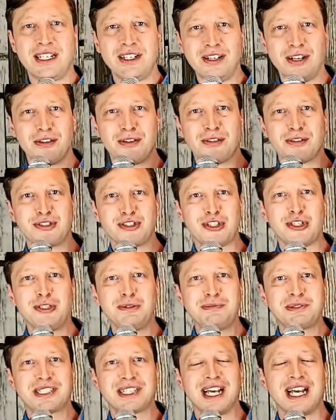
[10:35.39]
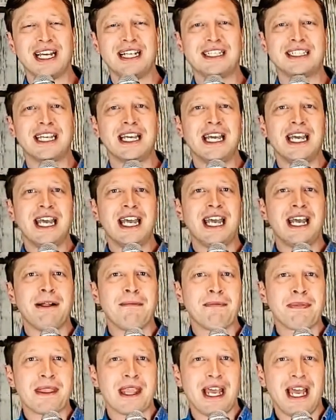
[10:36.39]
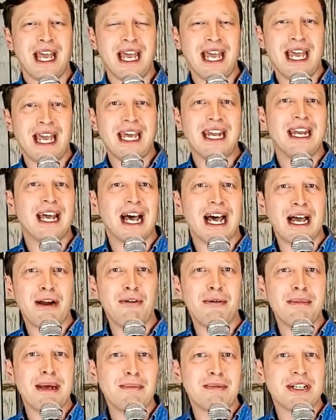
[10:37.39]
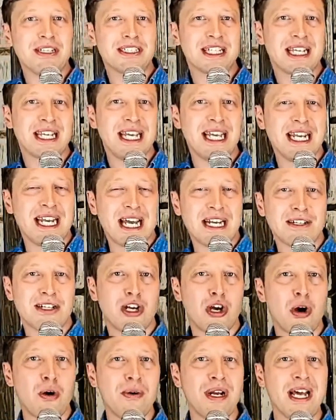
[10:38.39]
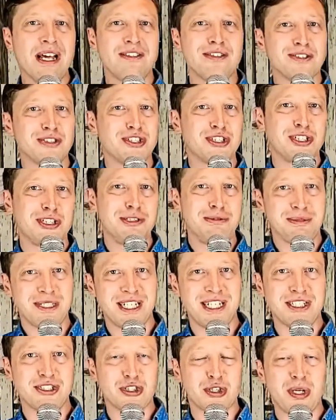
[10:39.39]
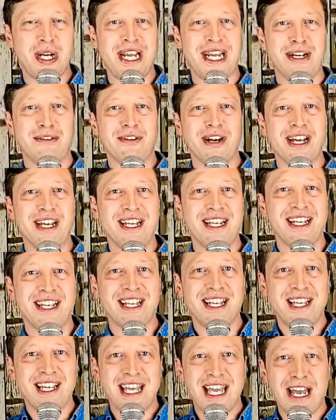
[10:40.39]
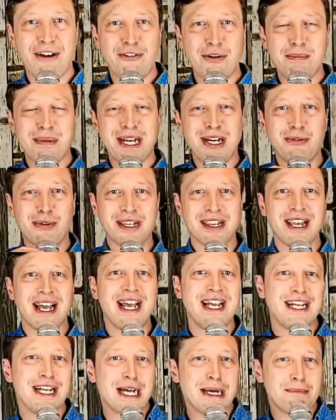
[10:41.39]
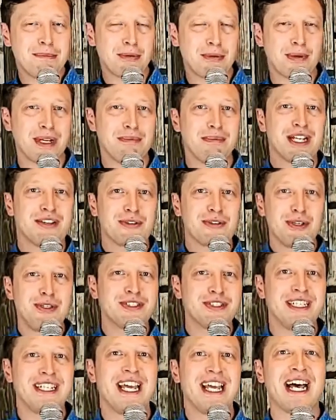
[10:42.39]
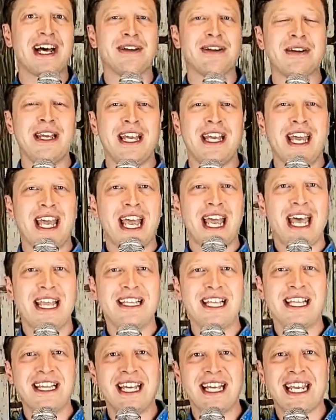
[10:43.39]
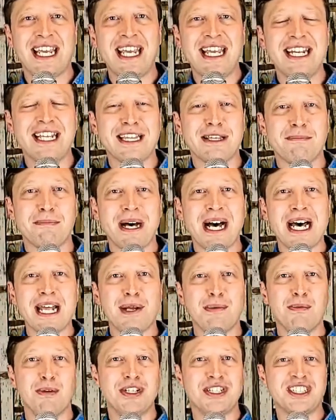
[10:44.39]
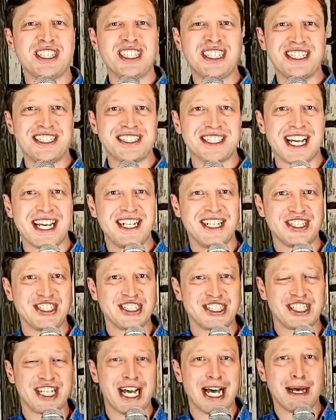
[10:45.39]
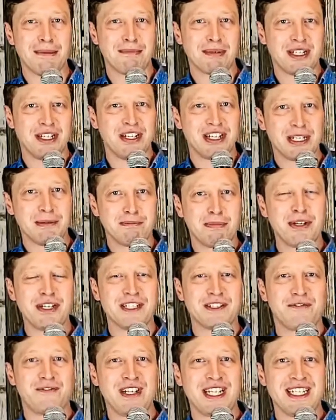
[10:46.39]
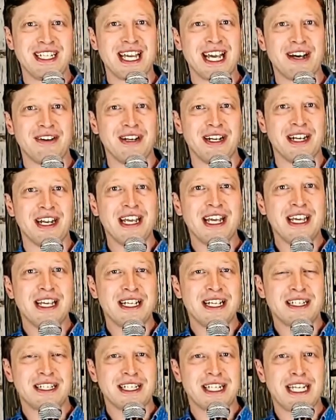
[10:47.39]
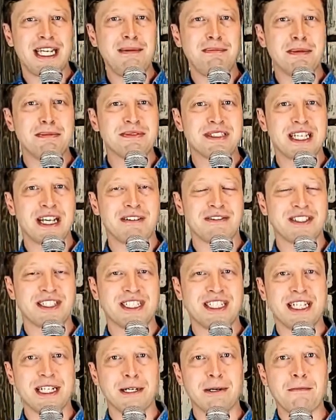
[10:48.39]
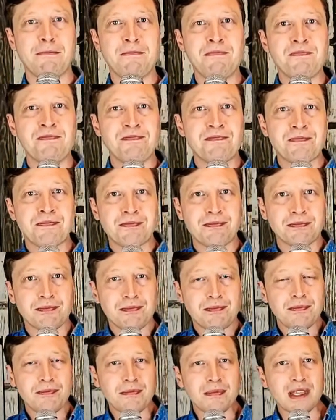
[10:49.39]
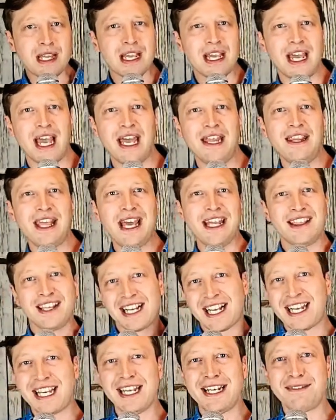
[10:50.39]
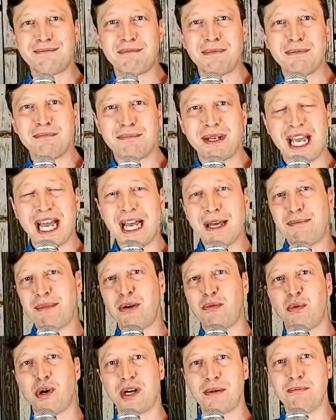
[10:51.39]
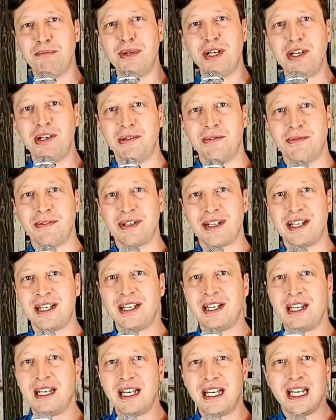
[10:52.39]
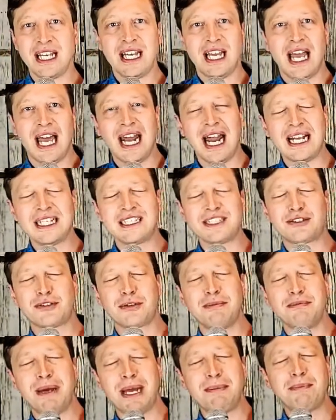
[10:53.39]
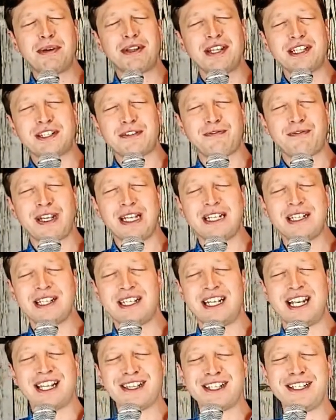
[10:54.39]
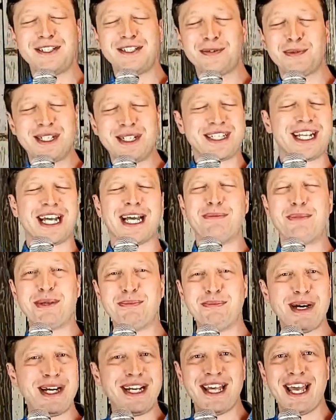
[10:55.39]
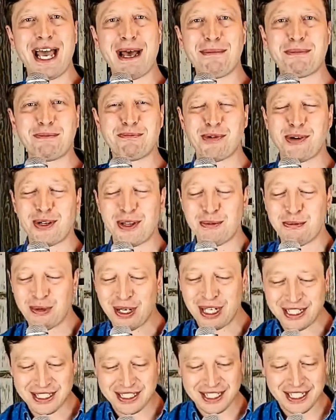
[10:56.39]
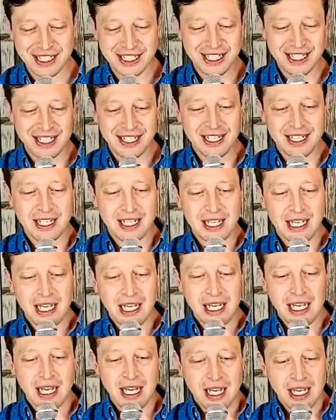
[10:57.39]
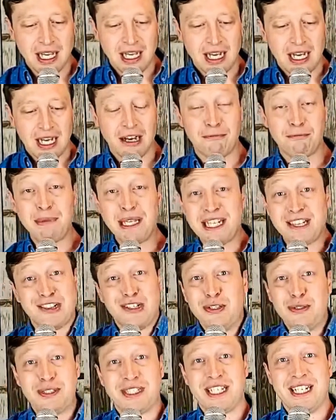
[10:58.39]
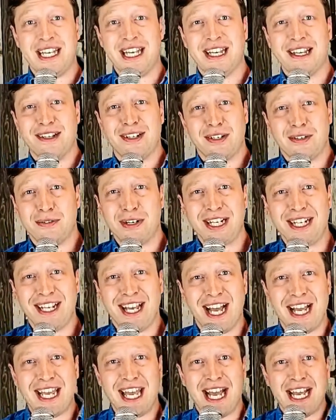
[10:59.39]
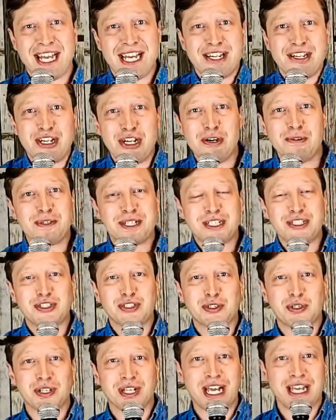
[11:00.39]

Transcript: You know, those tube slides. And I remember as a kid, I'd go down those tubes in a train, right? Everybody would line up and we'd be cruising down. And then the kid at the bottom would just decide to stop. You know, he'd put his feet down and keep himself still. And then the kid behind me wouldn't move. And I just remember this feeling, at least one time, it might have happened more than once, of me losing it. Right? I had no control.